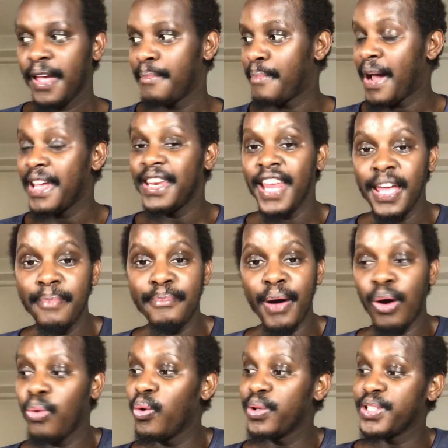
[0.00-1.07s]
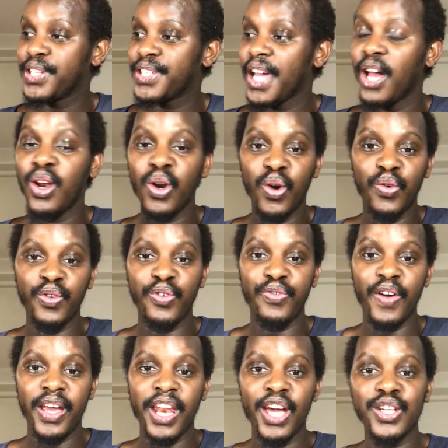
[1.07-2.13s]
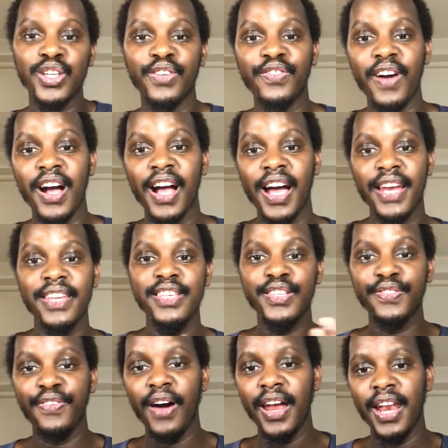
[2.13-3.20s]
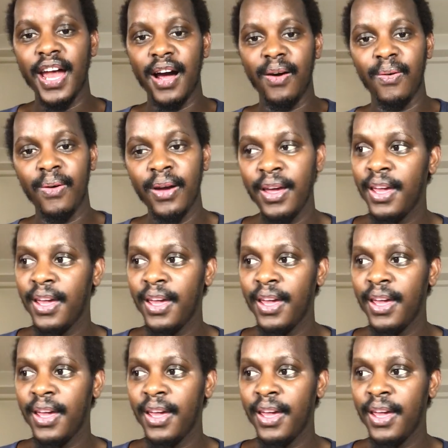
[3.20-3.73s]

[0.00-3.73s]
My neighbor, who was the son of a financial vanguard, is far now.